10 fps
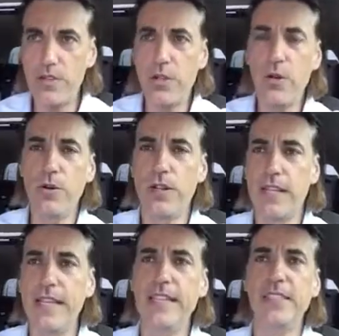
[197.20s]
So
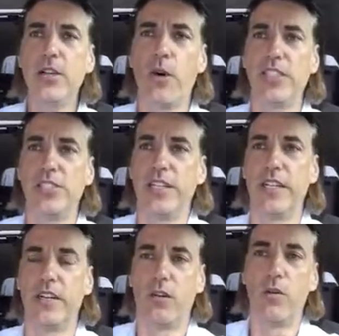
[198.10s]
the easy question,
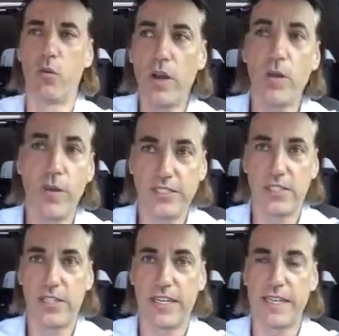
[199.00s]
or one of the ways
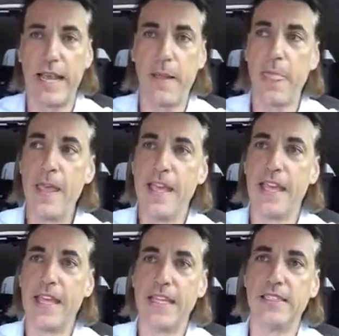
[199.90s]
to look at that,
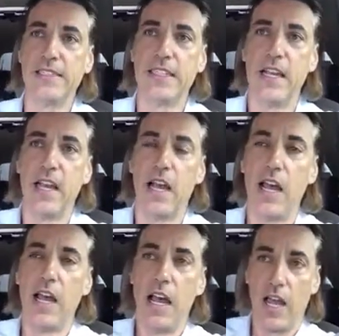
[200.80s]
is
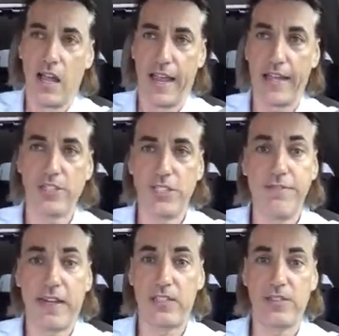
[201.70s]
energy
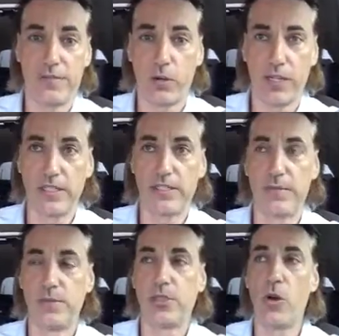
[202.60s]
follows focus.
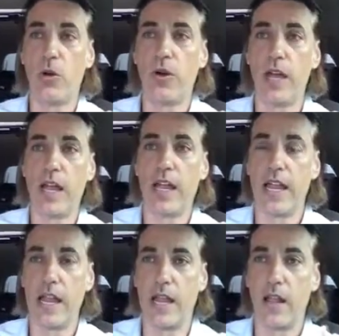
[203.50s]
So
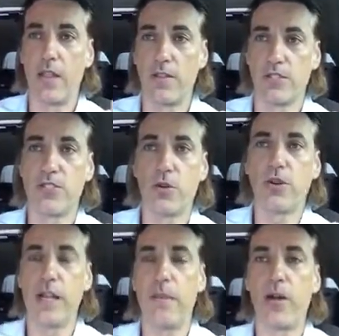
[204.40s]
there's a
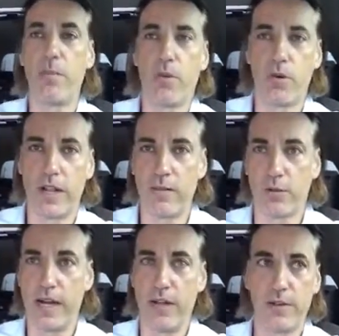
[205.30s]
story about a board on the
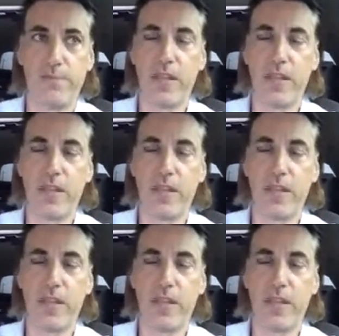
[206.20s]
ground.